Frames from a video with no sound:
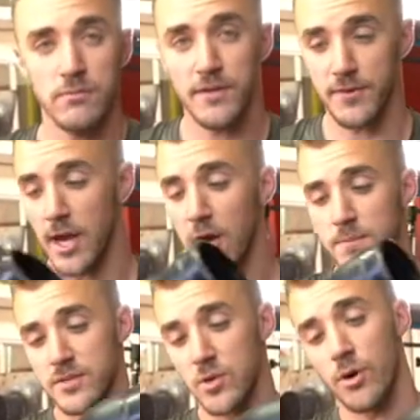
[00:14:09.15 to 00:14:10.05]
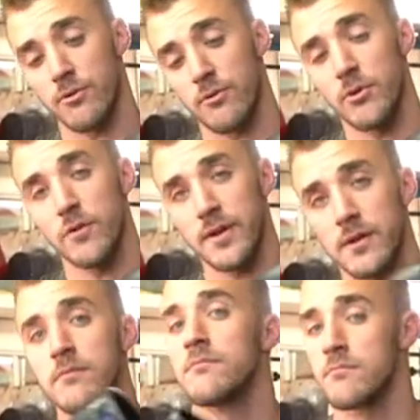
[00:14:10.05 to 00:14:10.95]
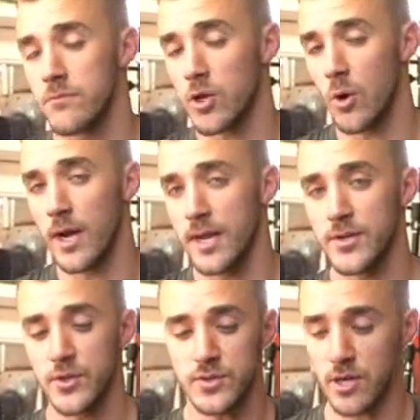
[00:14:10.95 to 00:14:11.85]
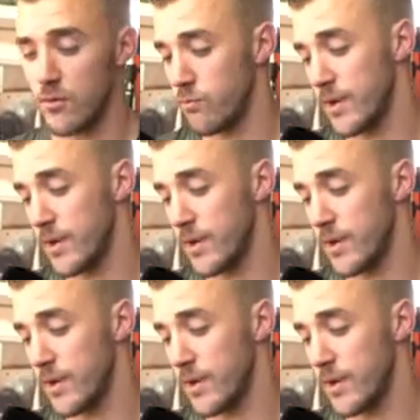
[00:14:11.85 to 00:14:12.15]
if it helps and you wanna remove it, go ahead and do so.